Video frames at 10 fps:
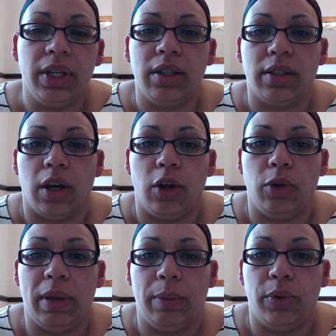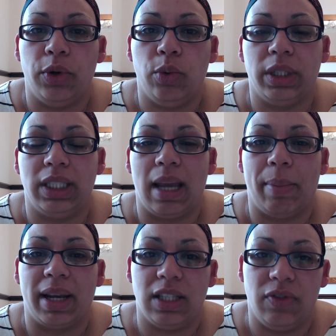So people who wanted to get
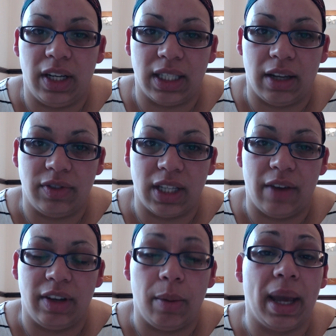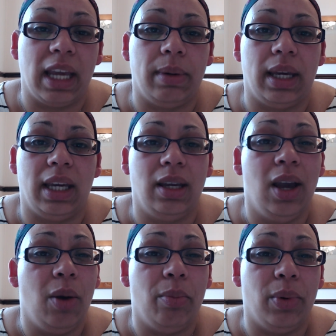back into fitness after having a baby,
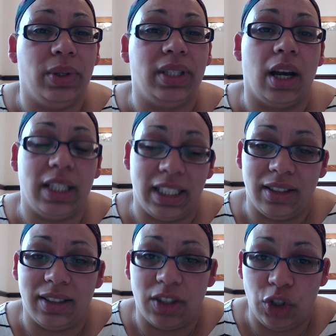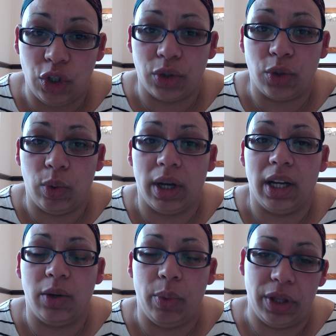but I didn't just
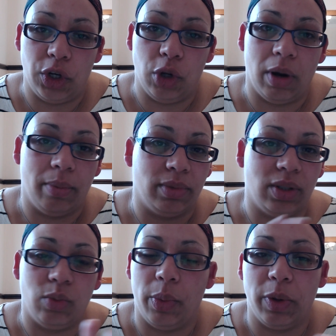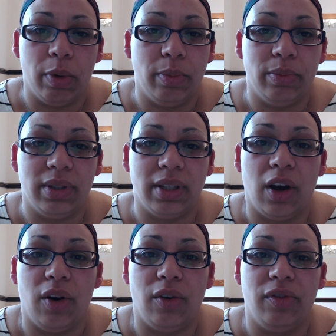work with new mums, work with mums
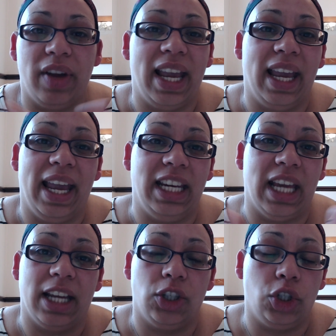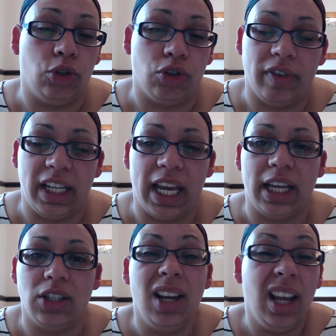of any age, children of any
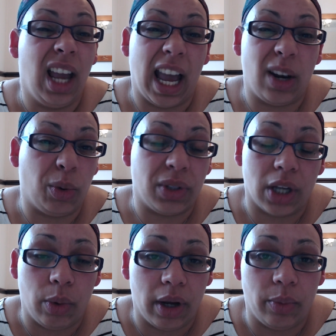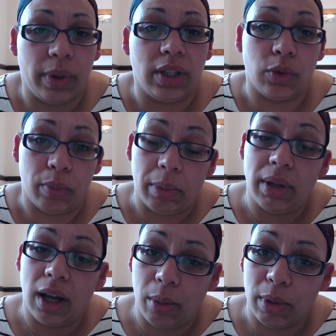age, and also work with some people
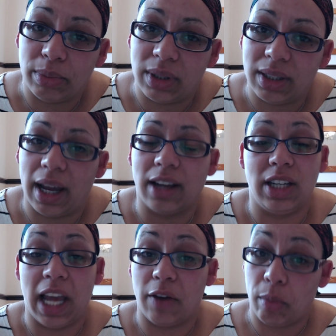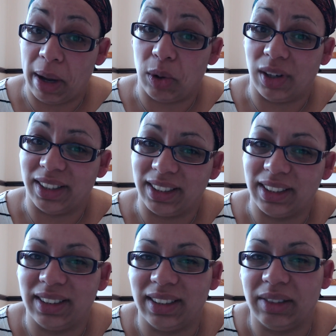that aren't mums. I actually have a male client
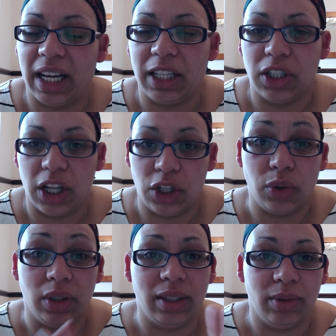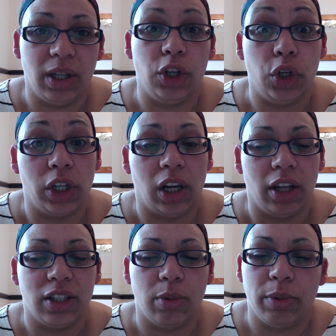and a younger
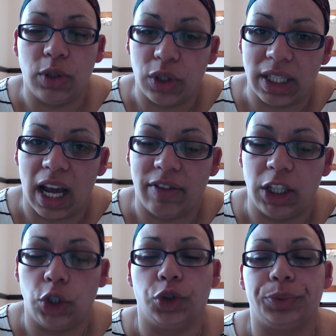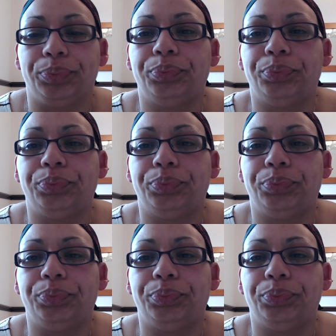client at the moment who doesn't have any children.